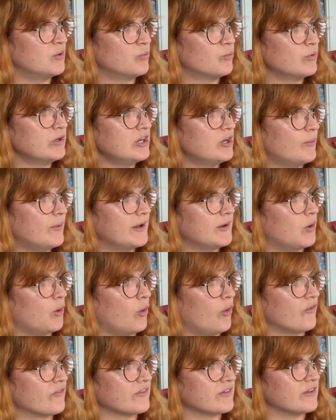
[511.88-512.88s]
We don't want
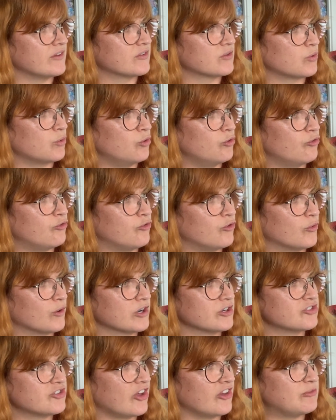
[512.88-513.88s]
holes in the school
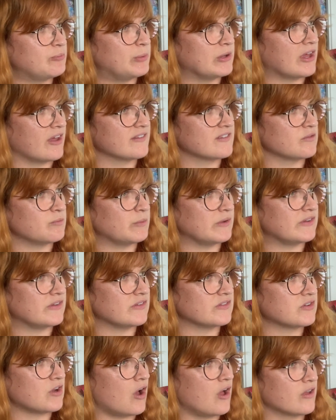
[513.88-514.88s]
floor just because of
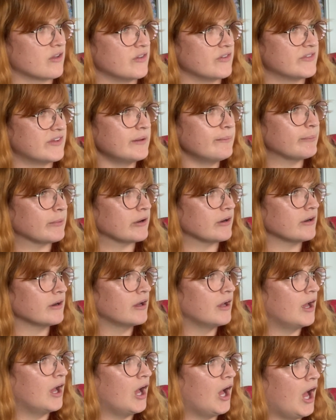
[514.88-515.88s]
Mrs. Toggle's
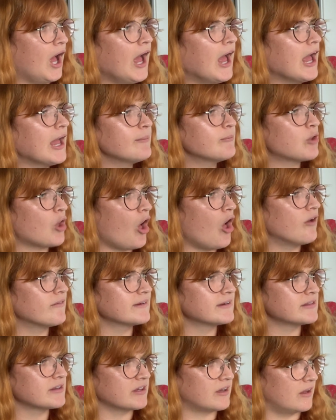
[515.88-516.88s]
zipper. I'm
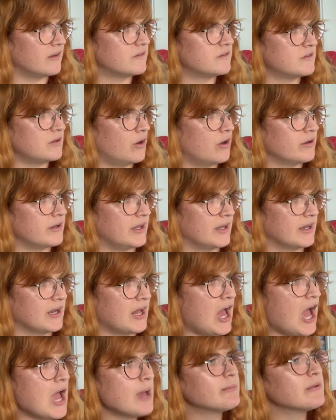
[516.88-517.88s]
calling the custodian.
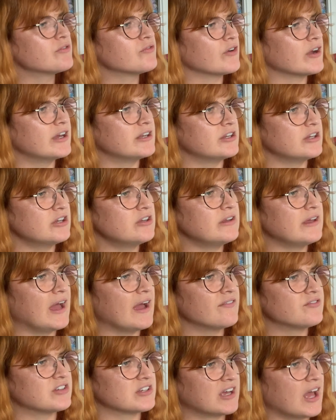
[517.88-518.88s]
I'm afraid he'll
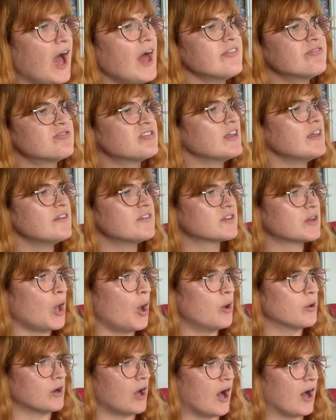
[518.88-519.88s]
have to cut this
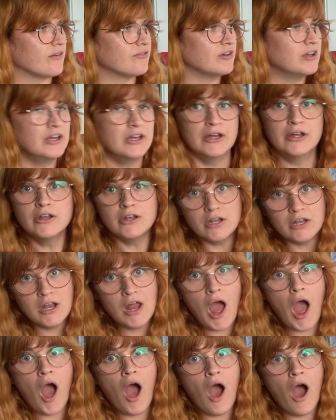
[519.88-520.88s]
coat off.
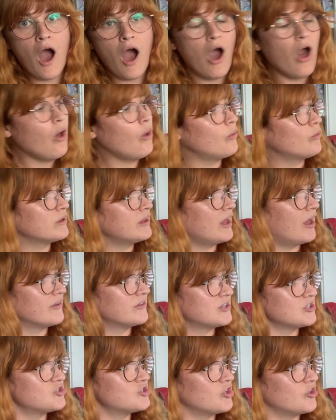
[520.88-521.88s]
No, yelled
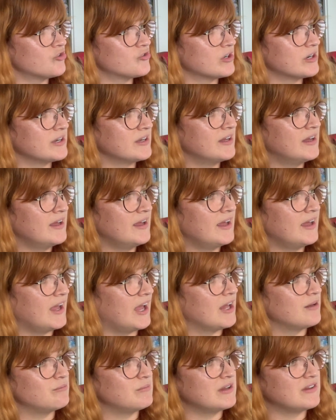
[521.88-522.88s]
the children,
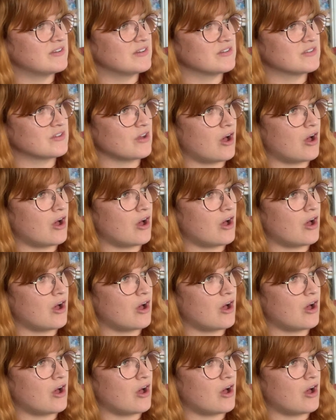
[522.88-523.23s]
and Mrs.